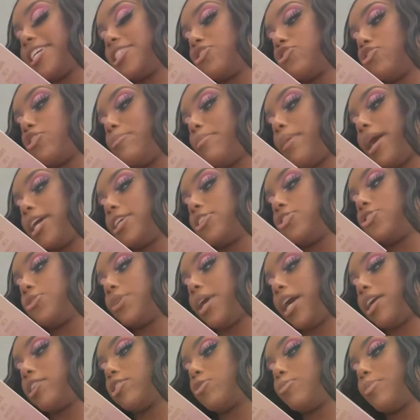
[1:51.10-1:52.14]
to remind you
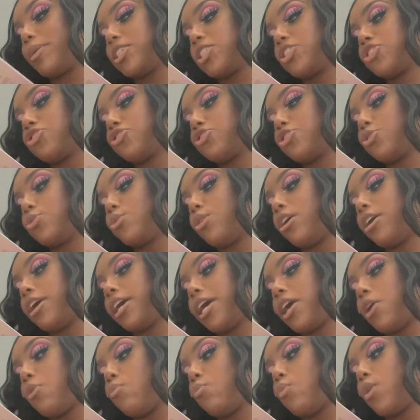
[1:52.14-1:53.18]
how special you are
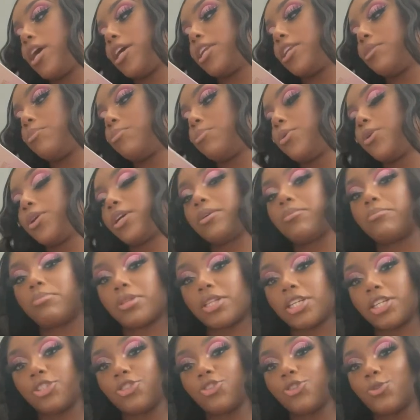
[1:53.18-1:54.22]
and what an important
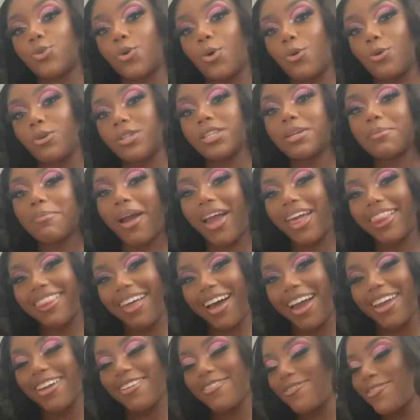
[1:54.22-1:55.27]
place you hold in my
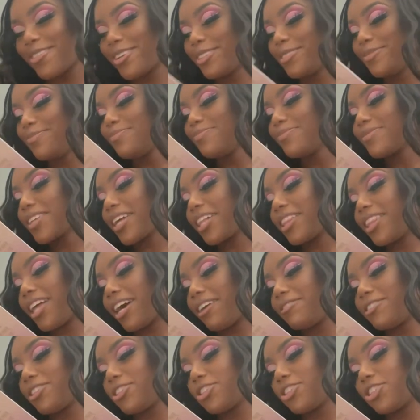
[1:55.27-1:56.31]
life.
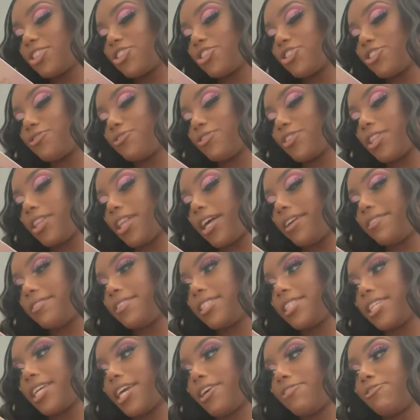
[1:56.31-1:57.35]
Love your sister for life,
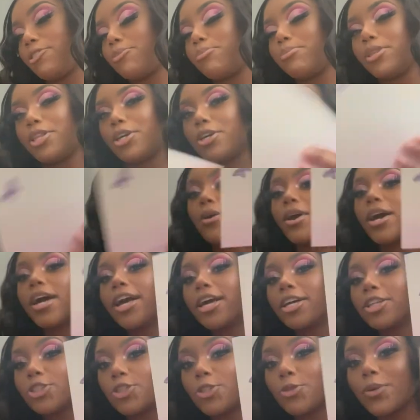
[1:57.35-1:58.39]
Sierra Blue
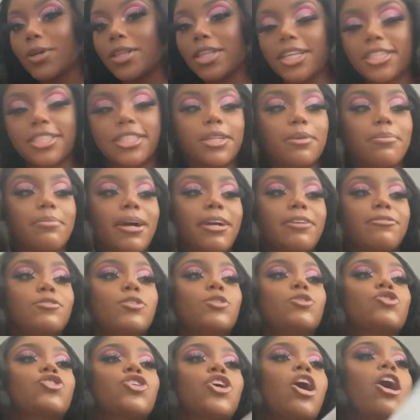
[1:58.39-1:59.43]
to Alyssa, my
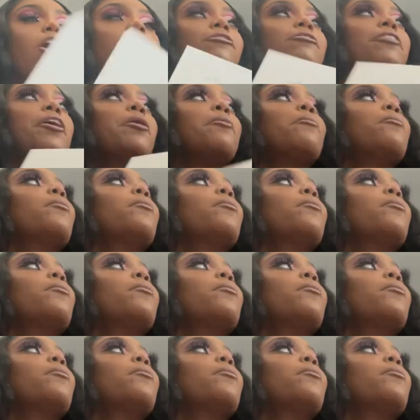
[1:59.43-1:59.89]
future RN.